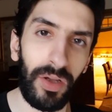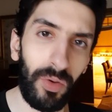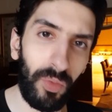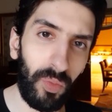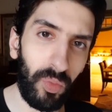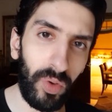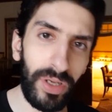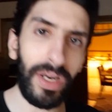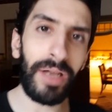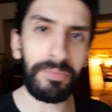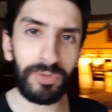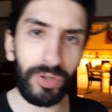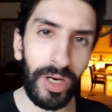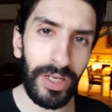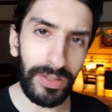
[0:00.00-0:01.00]
what I'm
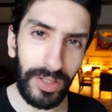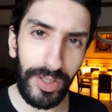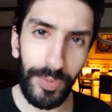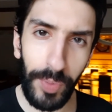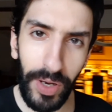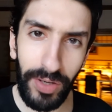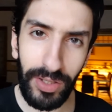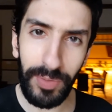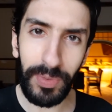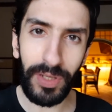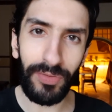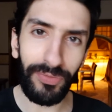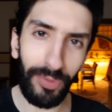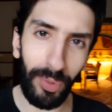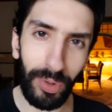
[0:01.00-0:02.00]
trying to aspire to be
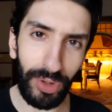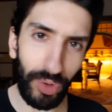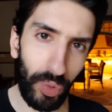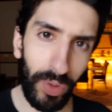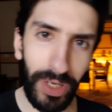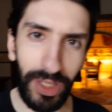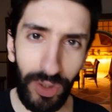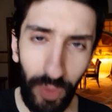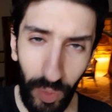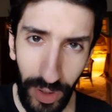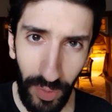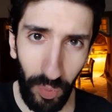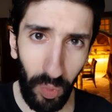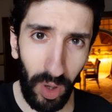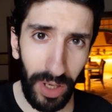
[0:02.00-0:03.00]
for twenty
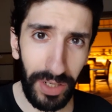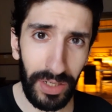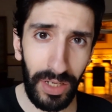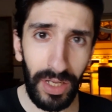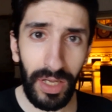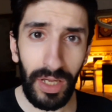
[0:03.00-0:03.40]
twenty-one,